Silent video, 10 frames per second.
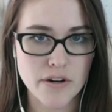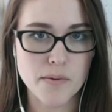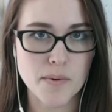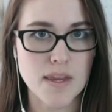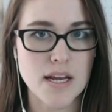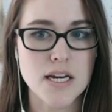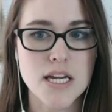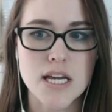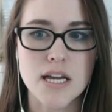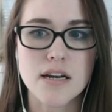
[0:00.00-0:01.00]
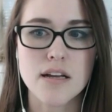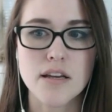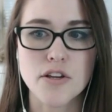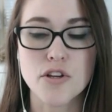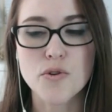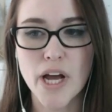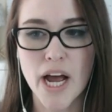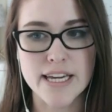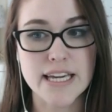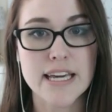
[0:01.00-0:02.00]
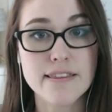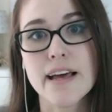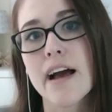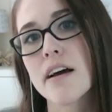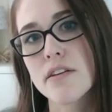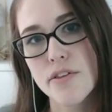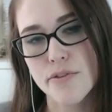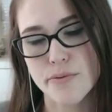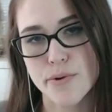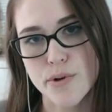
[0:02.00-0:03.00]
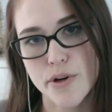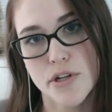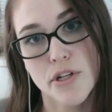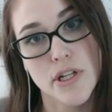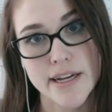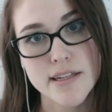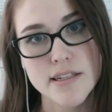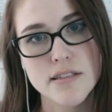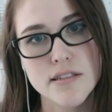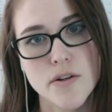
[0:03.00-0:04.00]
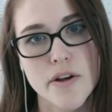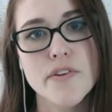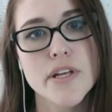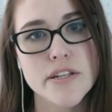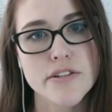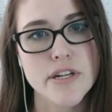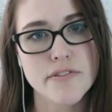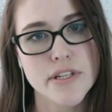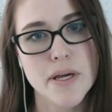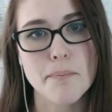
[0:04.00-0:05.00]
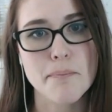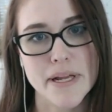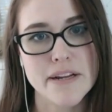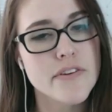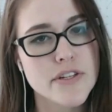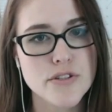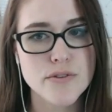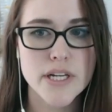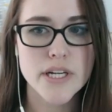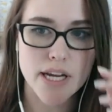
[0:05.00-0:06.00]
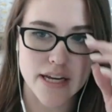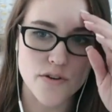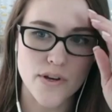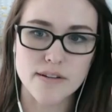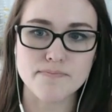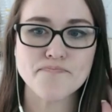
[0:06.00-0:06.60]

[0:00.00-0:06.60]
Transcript: out what they need. You do kind of get that through your client. So I feel like there's definitely a benefit to it, and you can